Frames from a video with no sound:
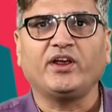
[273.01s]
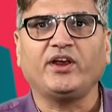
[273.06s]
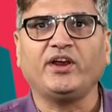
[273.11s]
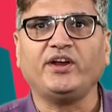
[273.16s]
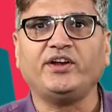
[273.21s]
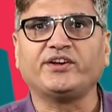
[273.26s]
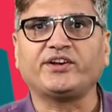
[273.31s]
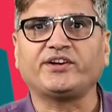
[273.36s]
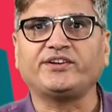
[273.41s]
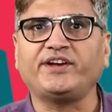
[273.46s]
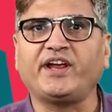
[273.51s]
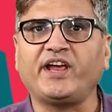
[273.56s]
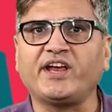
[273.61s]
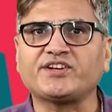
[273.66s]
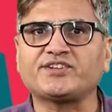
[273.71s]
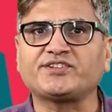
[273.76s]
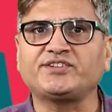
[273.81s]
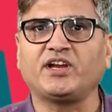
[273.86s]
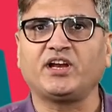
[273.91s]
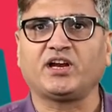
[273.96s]

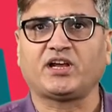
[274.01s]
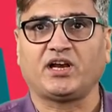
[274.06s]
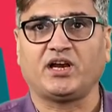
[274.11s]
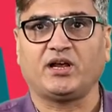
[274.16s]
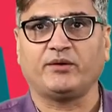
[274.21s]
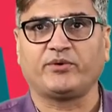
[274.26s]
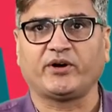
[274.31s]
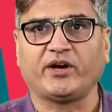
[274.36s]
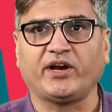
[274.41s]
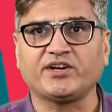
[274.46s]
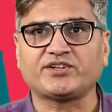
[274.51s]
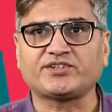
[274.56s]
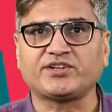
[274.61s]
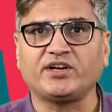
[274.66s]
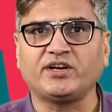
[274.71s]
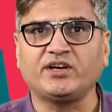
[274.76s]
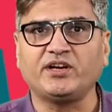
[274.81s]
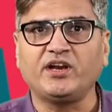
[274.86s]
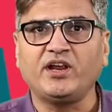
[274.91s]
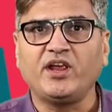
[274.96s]
international
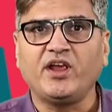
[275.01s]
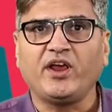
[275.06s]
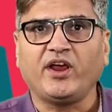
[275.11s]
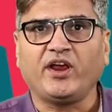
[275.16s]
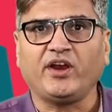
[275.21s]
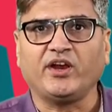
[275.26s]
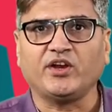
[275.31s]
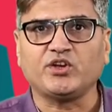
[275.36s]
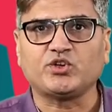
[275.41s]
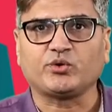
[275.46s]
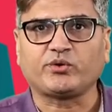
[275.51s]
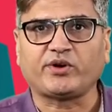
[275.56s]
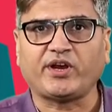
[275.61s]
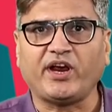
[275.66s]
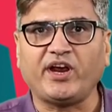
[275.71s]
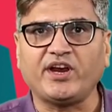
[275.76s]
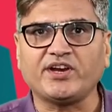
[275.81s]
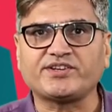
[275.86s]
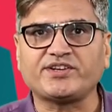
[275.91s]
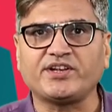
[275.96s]
collaboration in
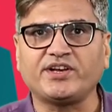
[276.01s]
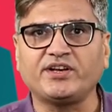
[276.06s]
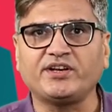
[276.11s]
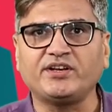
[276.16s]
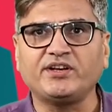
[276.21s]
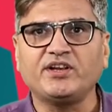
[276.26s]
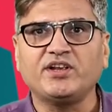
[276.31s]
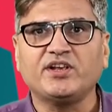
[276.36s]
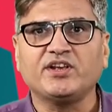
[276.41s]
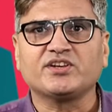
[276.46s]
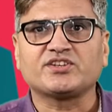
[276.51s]
education,